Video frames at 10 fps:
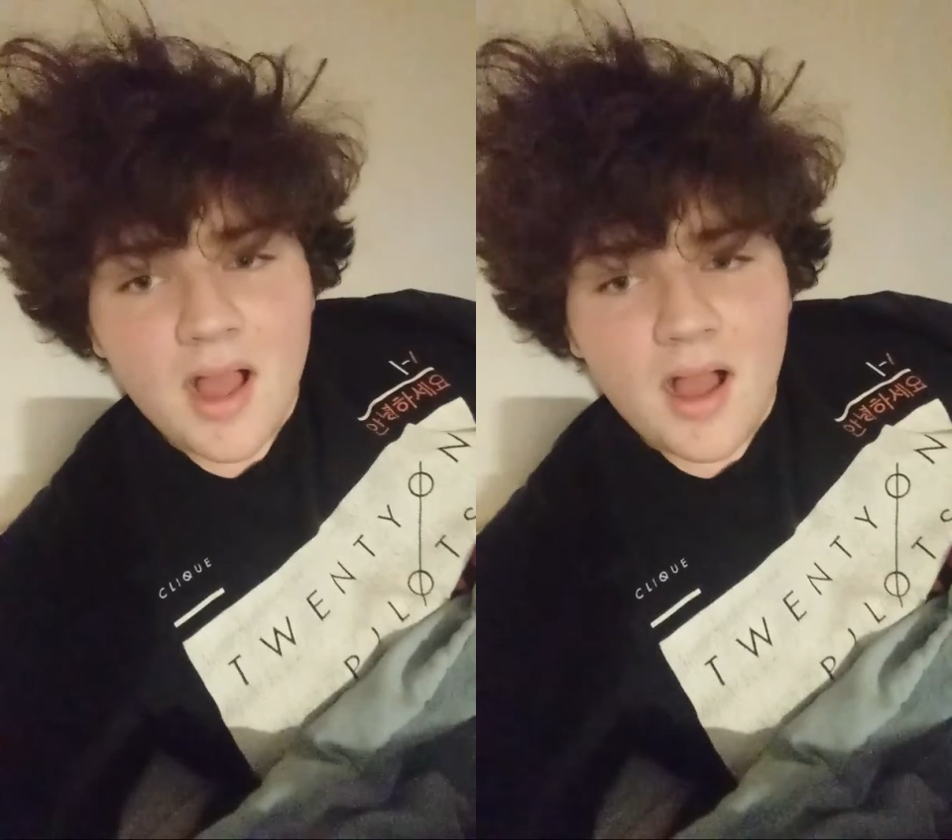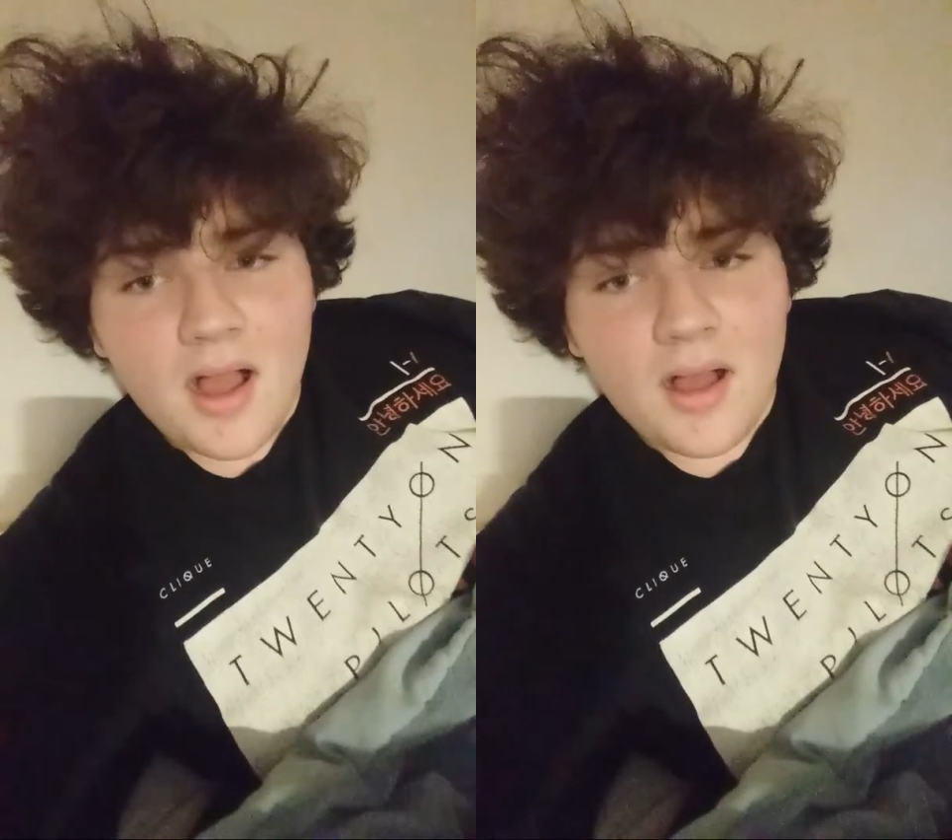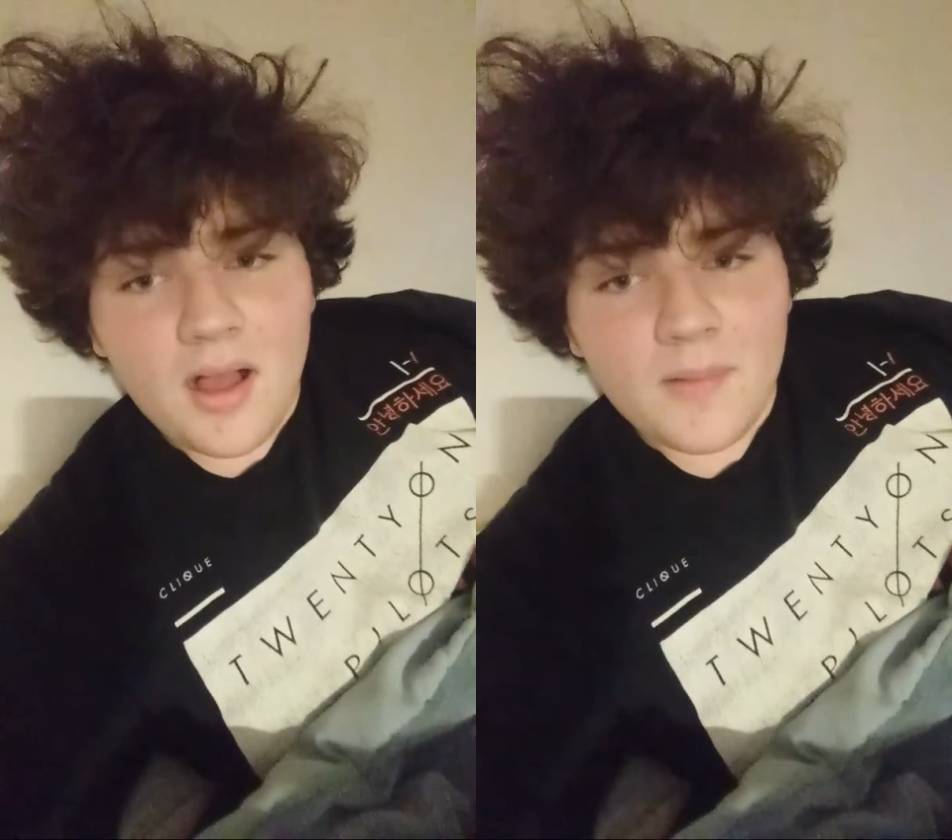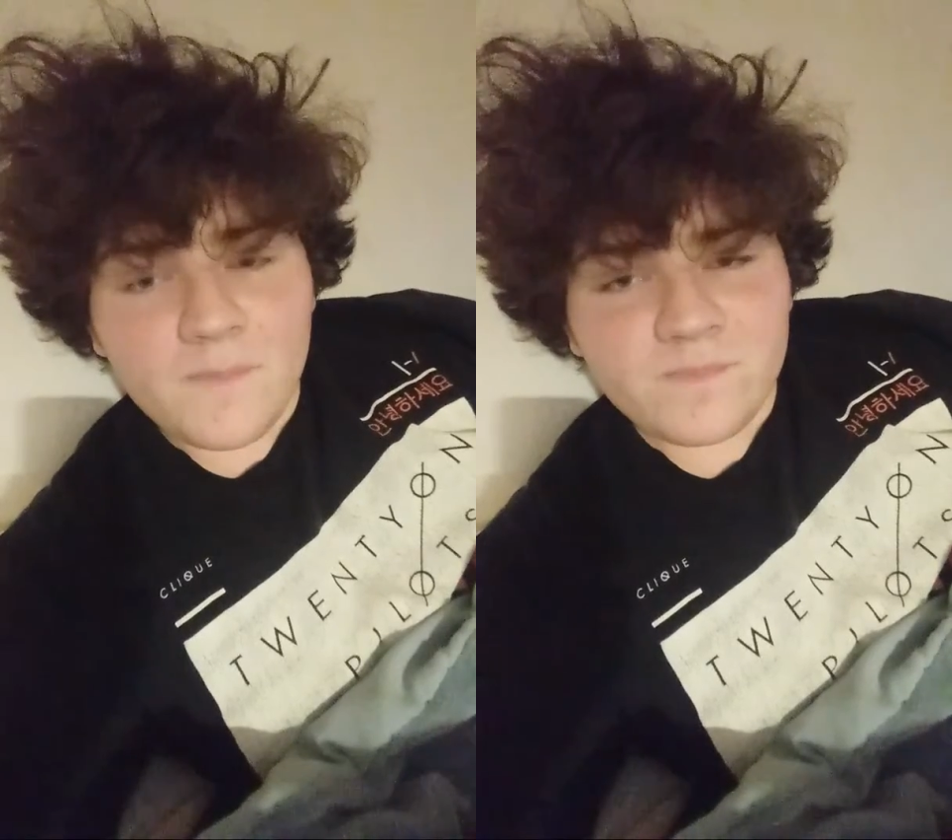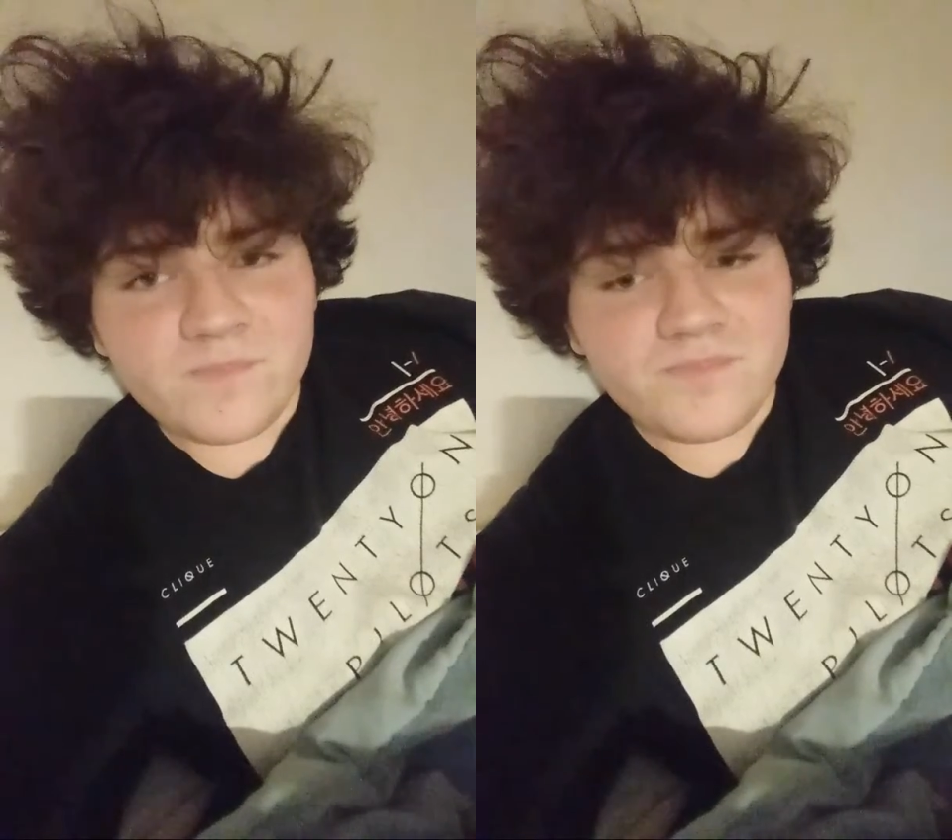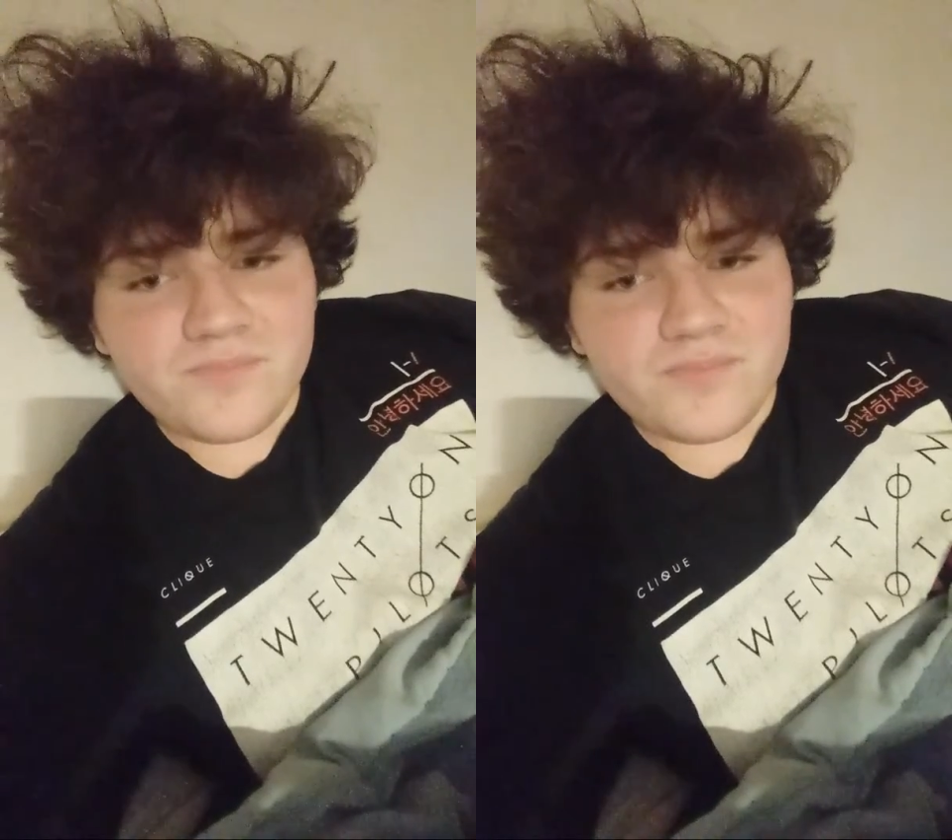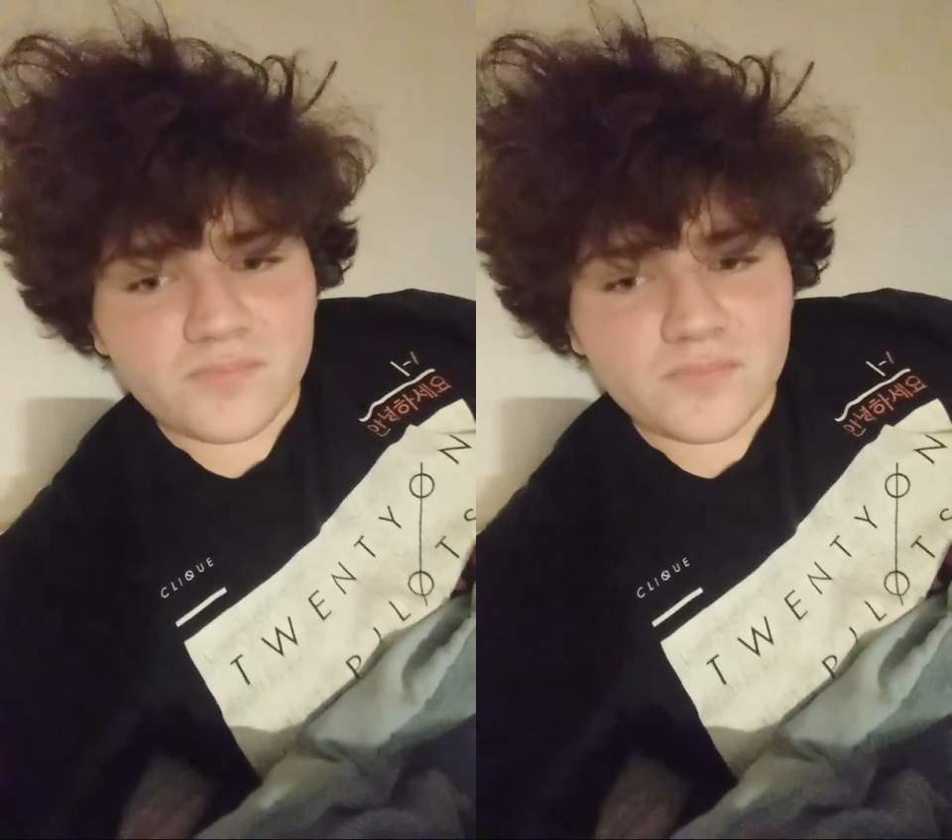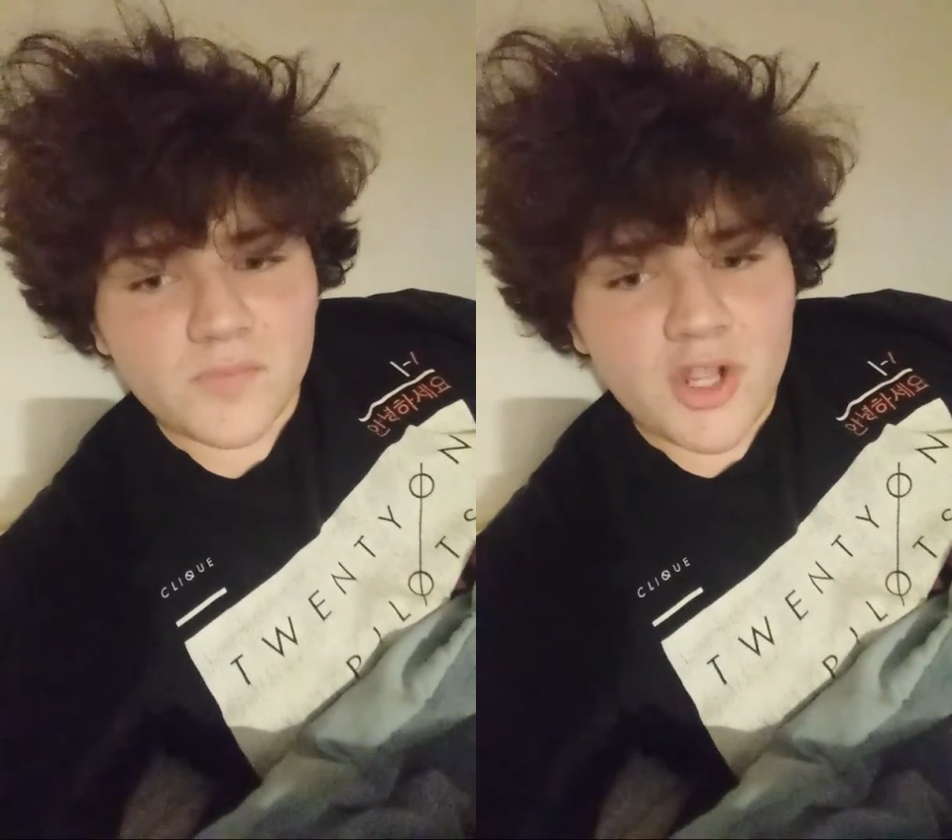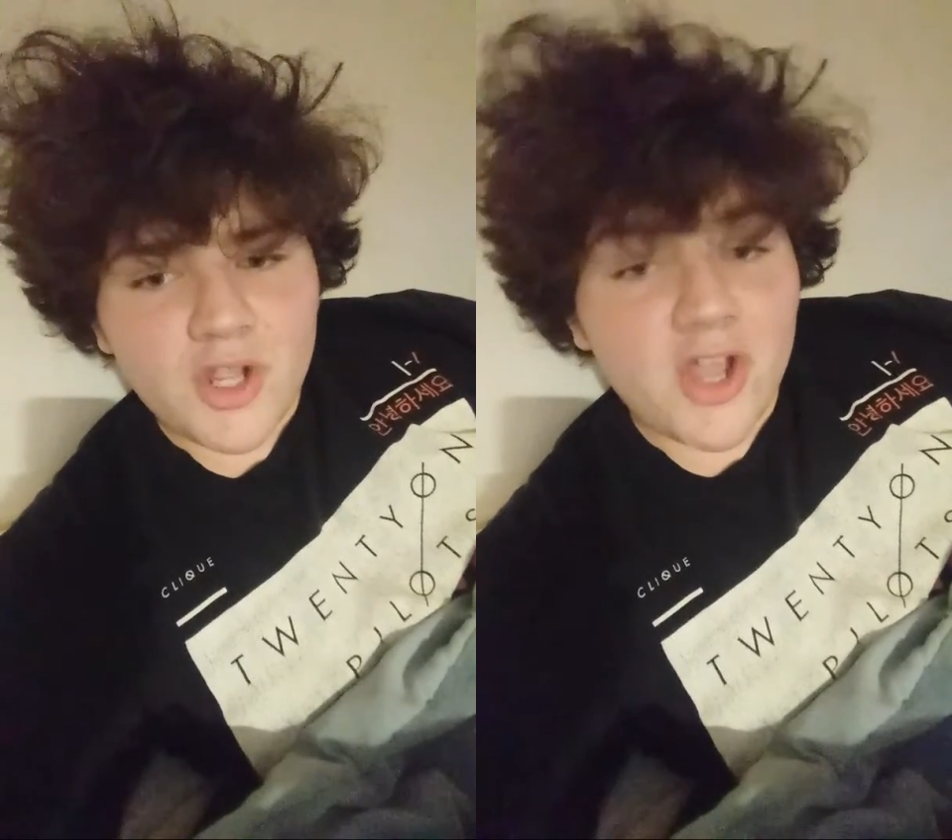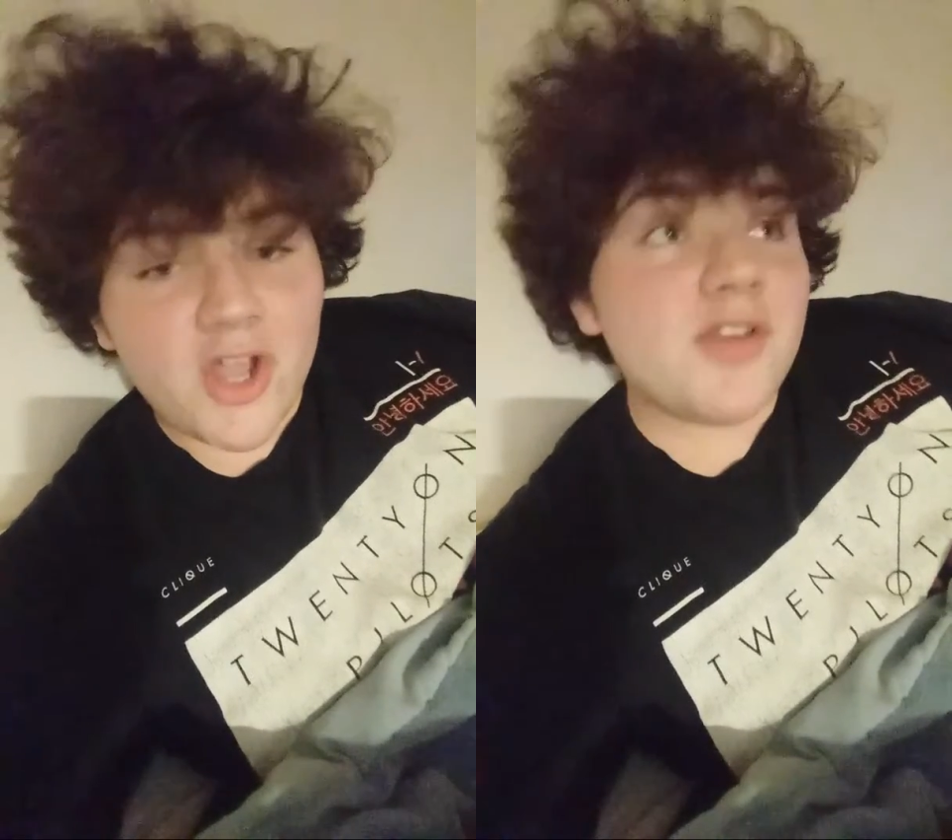Um, could